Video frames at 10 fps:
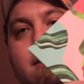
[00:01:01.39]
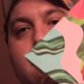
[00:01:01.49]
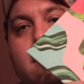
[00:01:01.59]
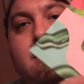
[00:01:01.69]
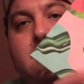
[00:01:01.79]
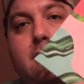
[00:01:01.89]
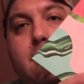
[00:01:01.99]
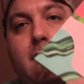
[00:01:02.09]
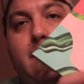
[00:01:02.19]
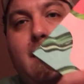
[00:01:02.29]
This is a
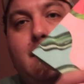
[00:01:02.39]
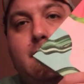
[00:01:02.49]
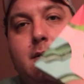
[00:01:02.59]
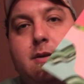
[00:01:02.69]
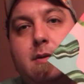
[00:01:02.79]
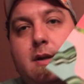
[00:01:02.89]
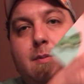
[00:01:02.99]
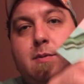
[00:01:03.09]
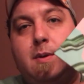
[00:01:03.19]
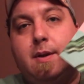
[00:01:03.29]
three-pack there, so it
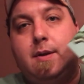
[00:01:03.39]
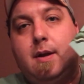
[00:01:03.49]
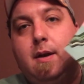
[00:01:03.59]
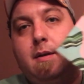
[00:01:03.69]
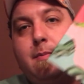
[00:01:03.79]
comes with uh,